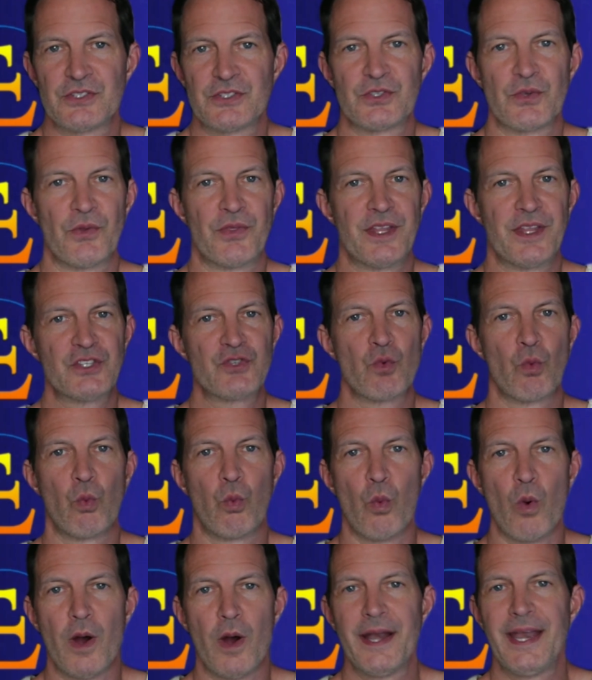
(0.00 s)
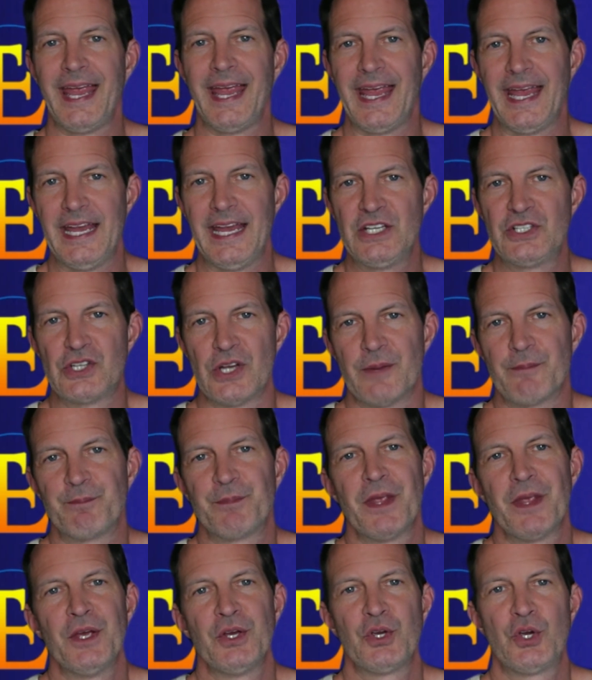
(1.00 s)
So this one agent
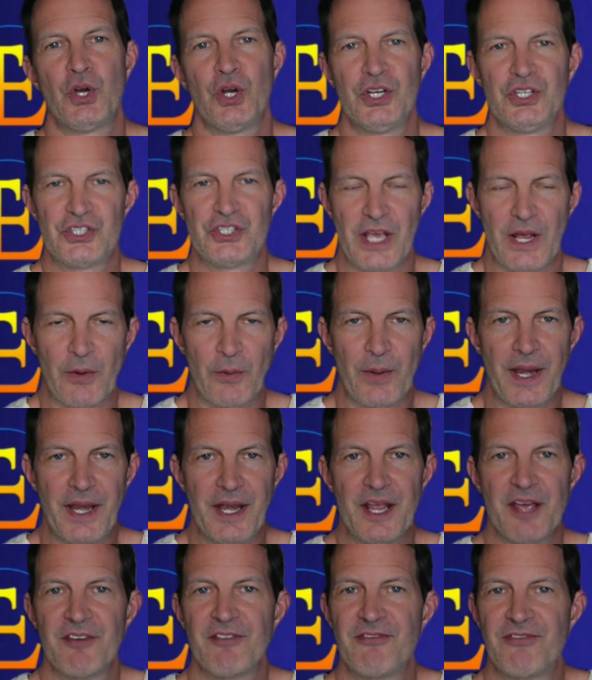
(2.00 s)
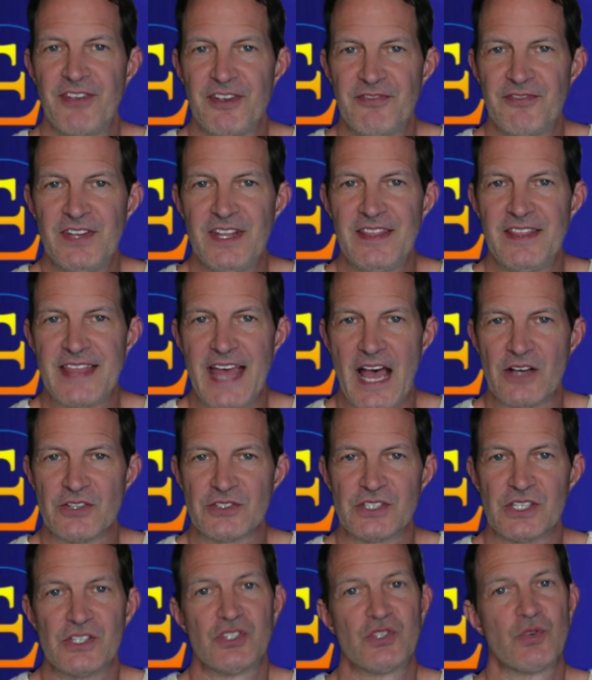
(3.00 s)
could generate
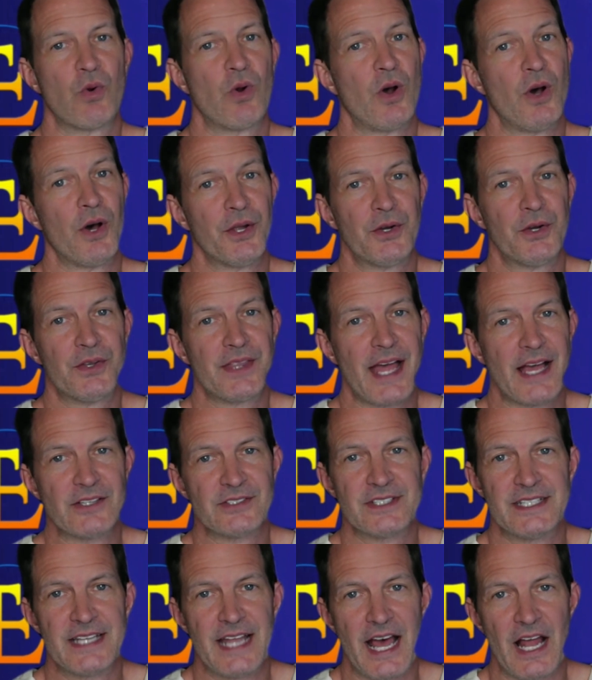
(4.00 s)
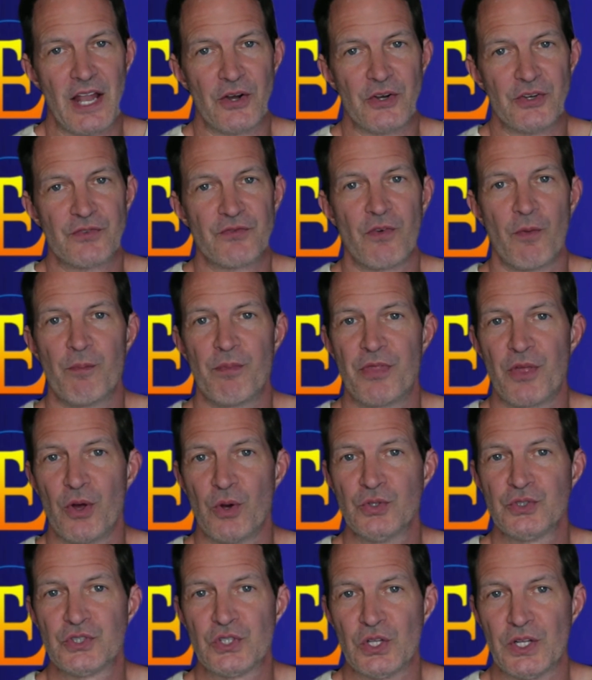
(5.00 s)
$50,000 to $100,000 from
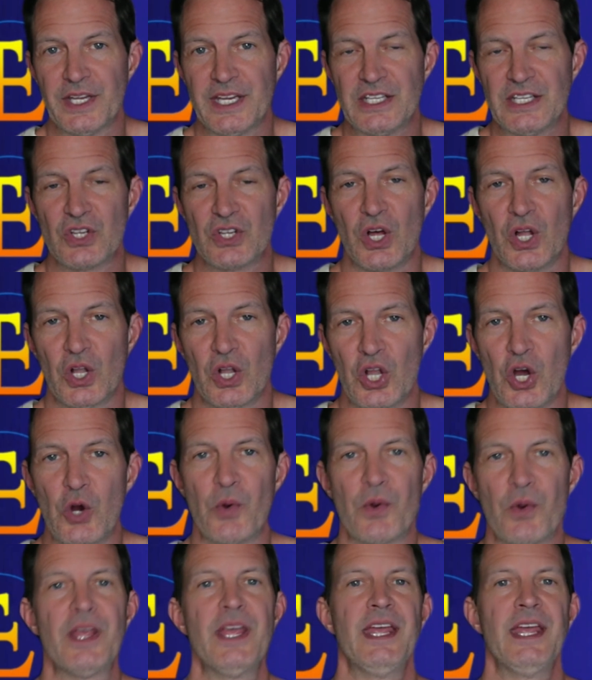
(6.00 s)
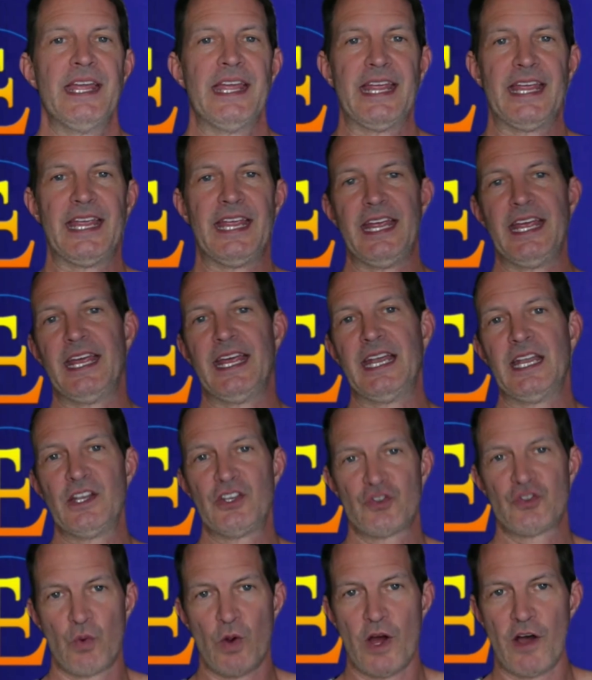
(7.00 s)
those leads alone in
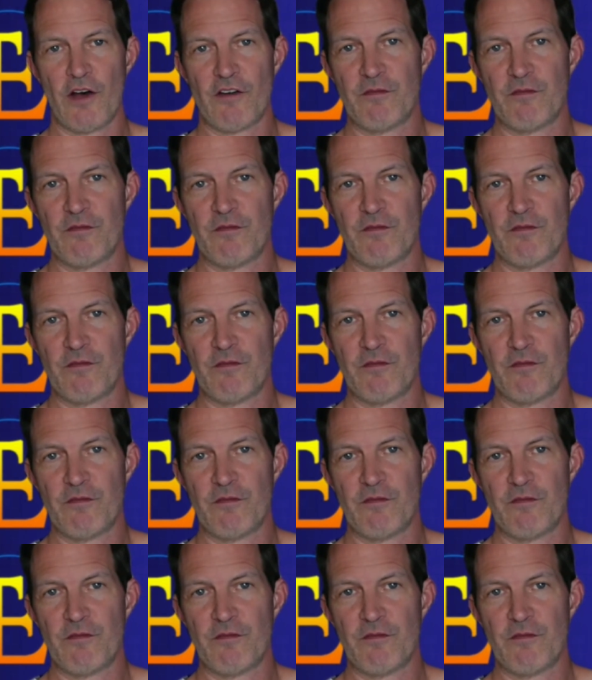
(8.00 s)
12